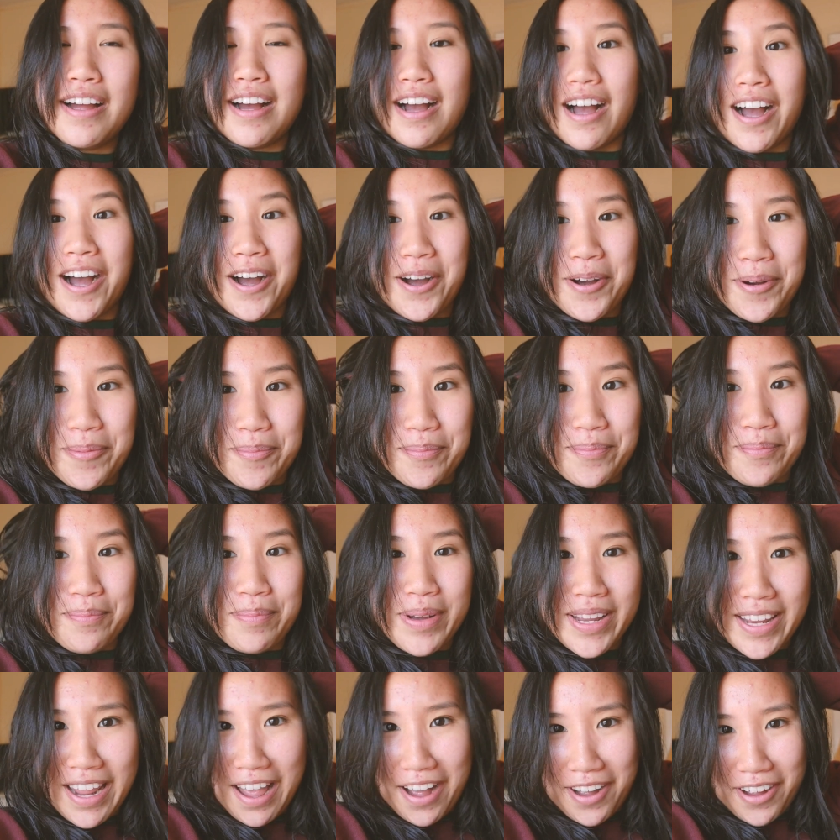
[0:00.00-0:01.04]
Um,
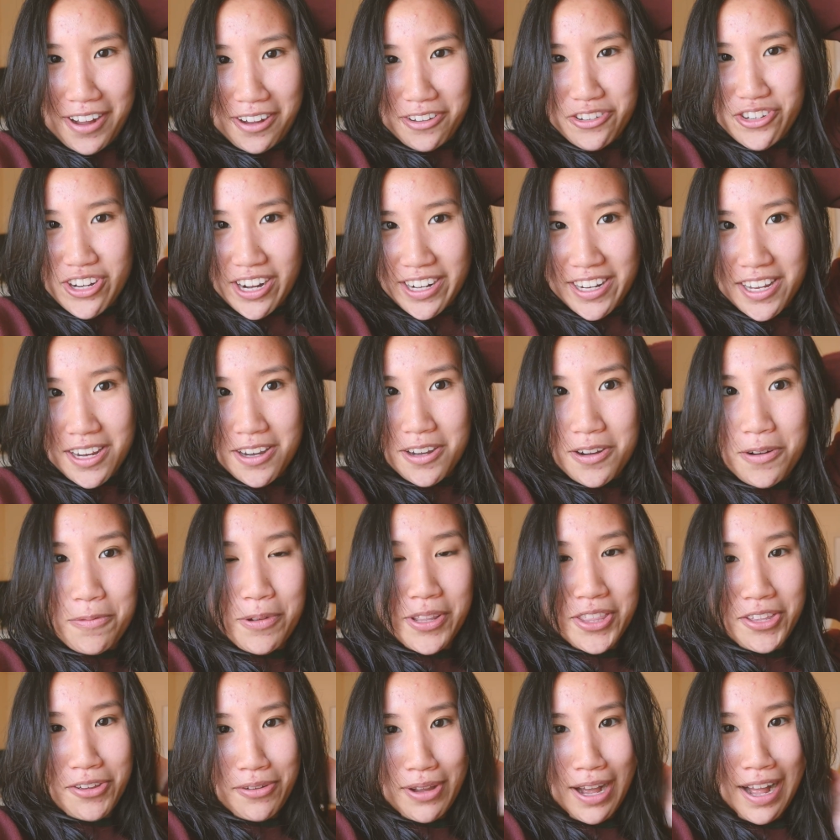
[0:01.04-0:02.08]
but yeah, I'll check in
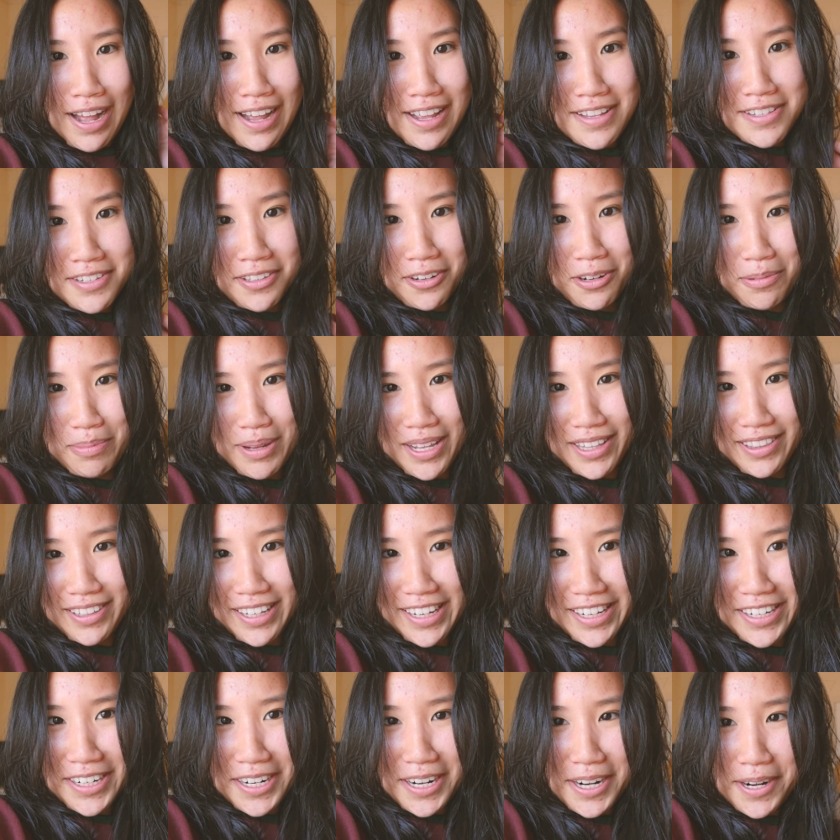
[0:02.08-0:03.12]
with you guys a little bit
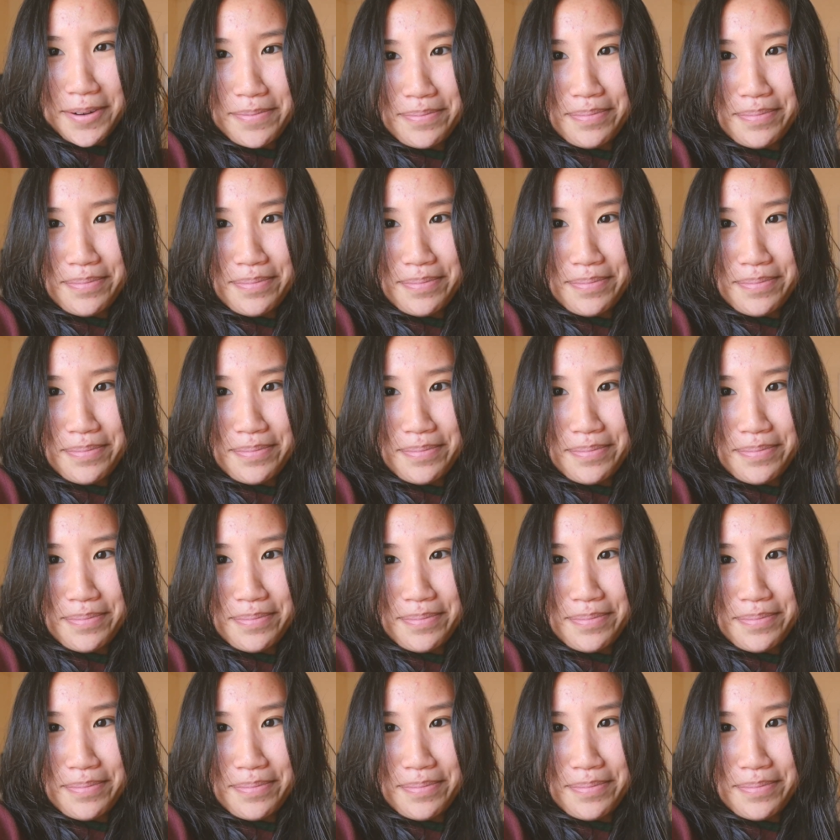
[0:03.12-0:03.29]
later.